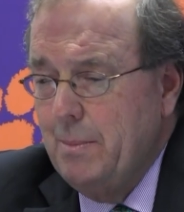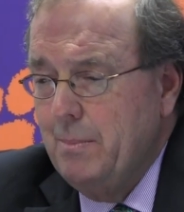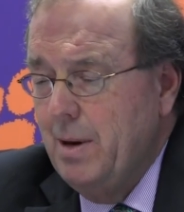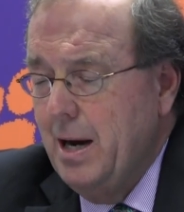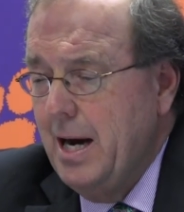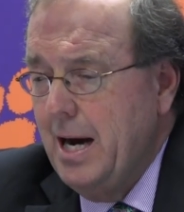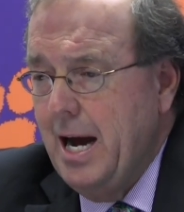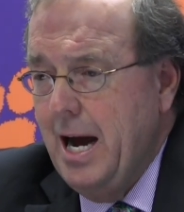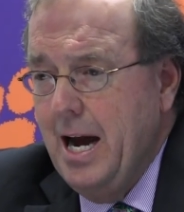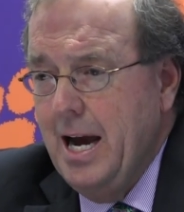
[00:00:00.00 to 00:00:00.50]

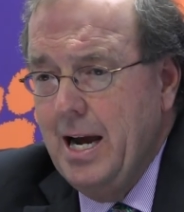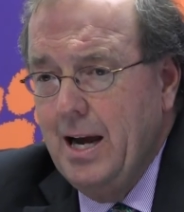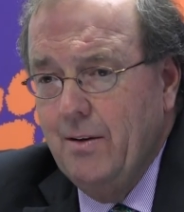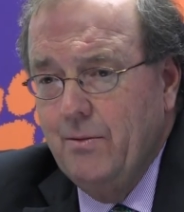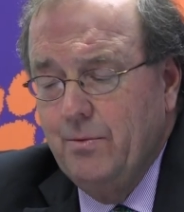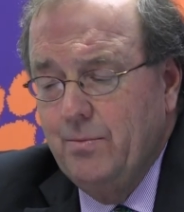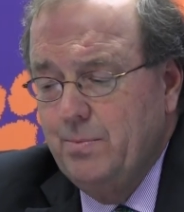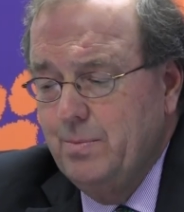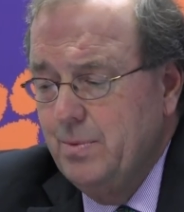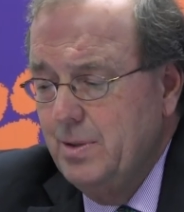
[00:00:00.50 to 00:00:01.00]
I
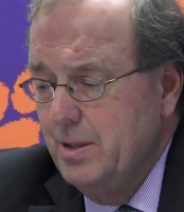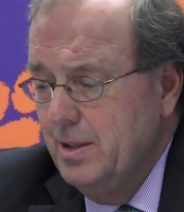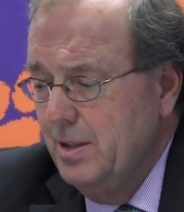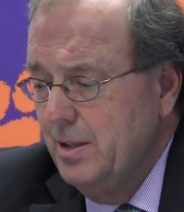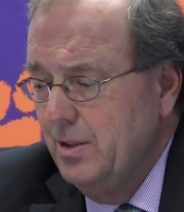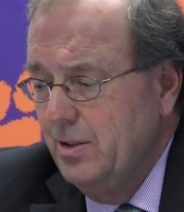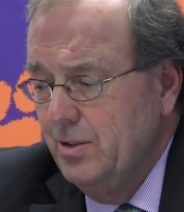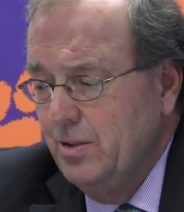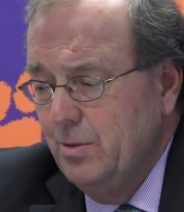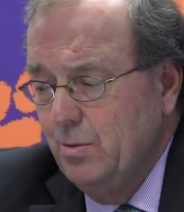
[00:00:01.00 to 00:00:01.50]
have
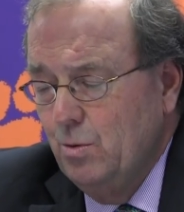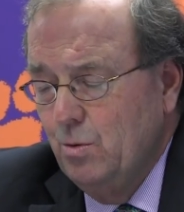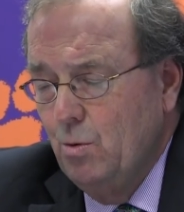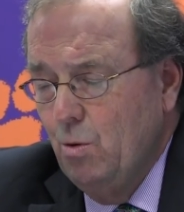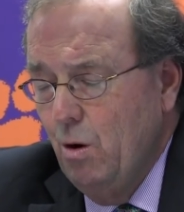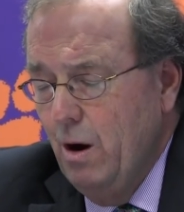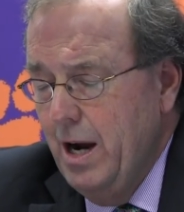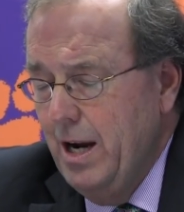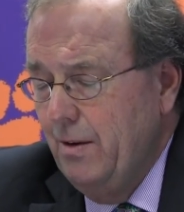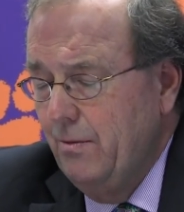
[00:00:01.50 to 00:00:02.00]

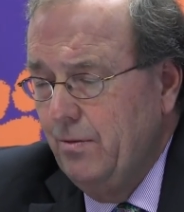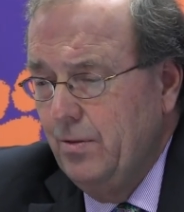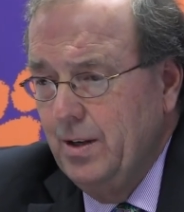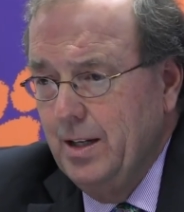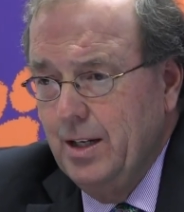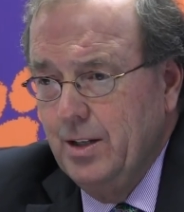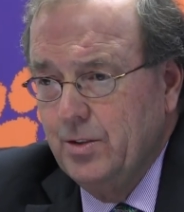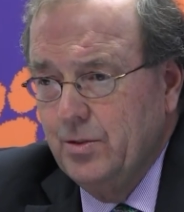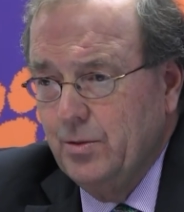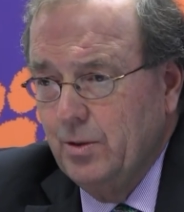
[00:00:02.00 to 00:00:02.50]
great
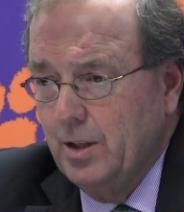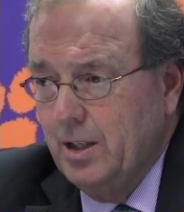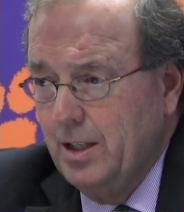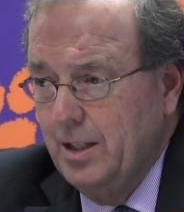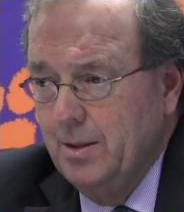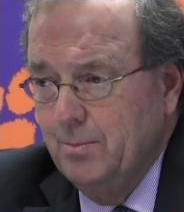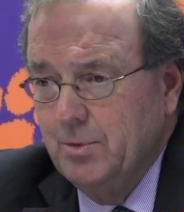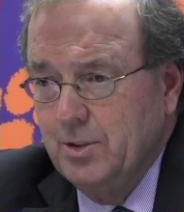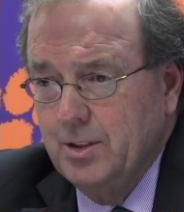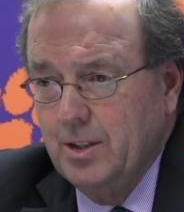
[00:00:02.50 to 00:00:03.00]
feelings for
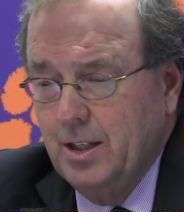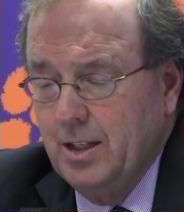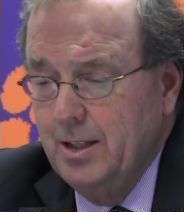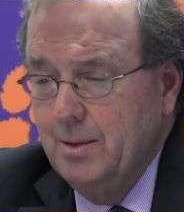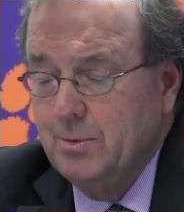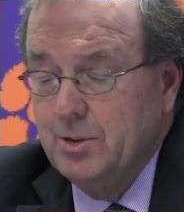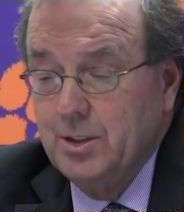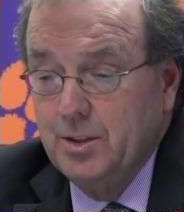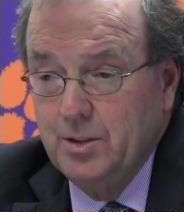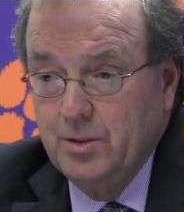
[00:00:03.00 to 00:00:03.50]
Clemson.
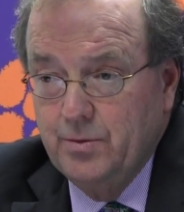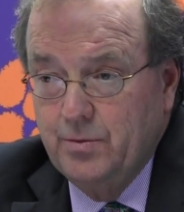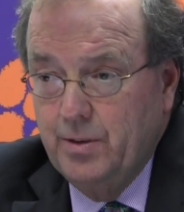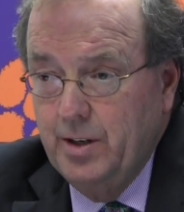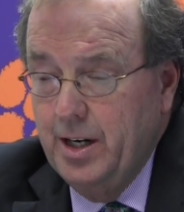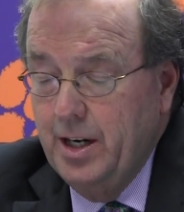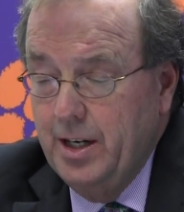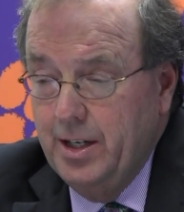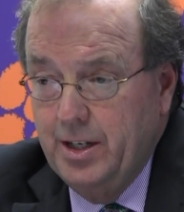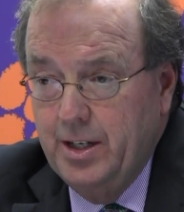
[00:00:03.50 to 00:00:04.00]
Clemson is
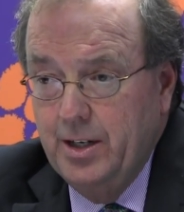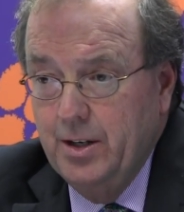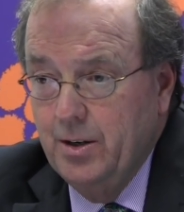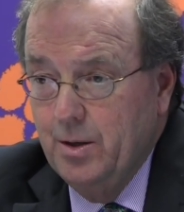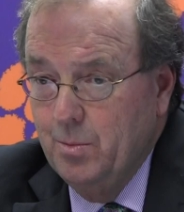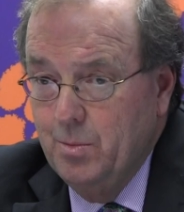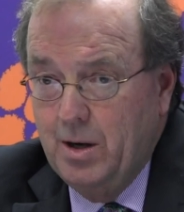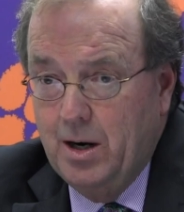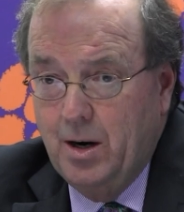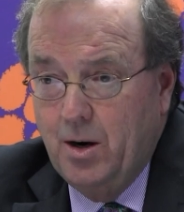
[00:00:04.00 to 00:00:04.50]
very dear
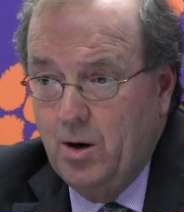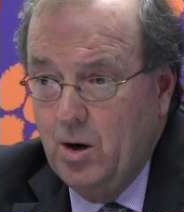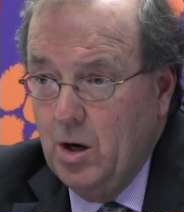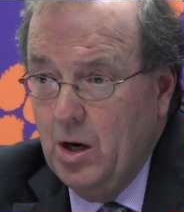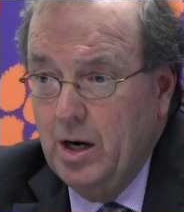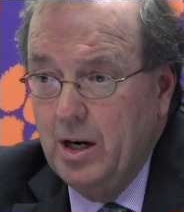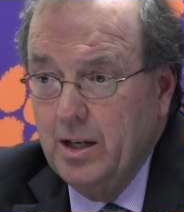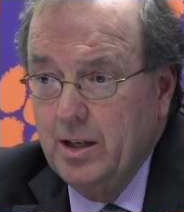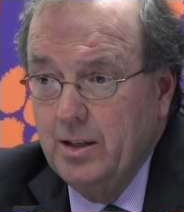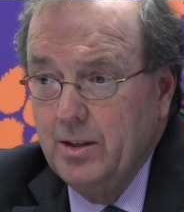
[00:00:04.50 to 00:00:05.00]
to my
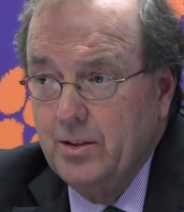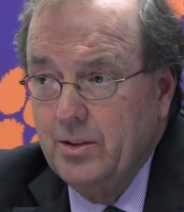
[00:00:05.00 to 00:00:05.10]
heart.